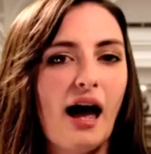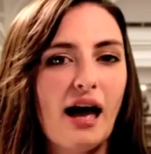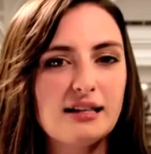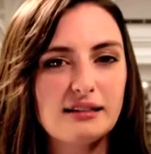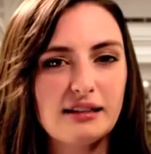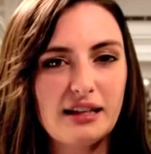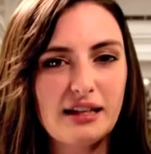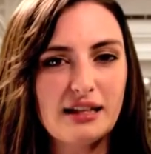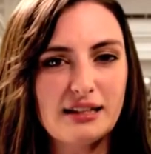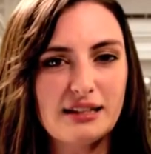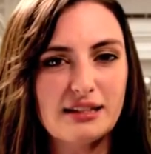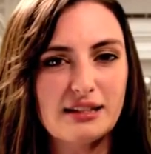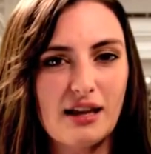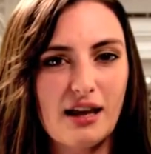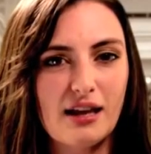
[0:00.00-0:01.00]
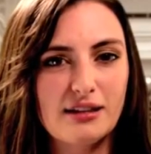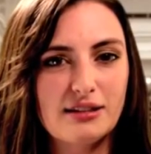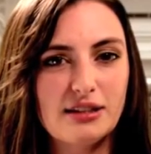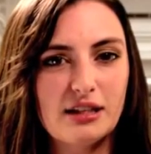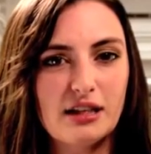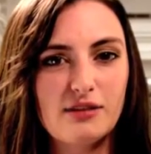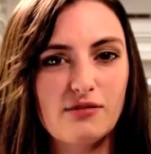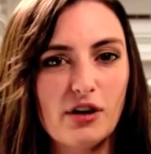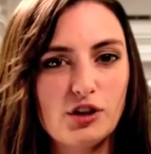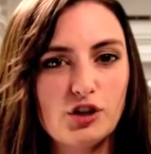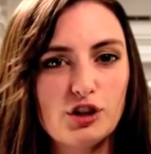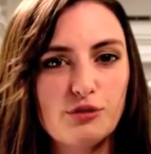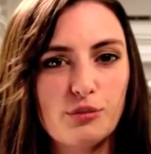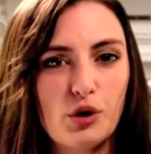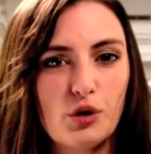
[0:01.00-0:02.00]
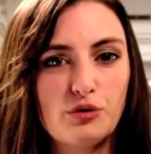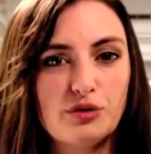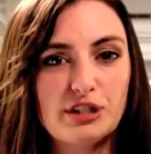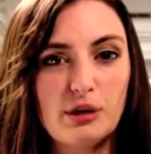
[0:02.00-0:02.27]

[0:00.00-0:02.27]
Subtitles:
And Lincoln says the convention mode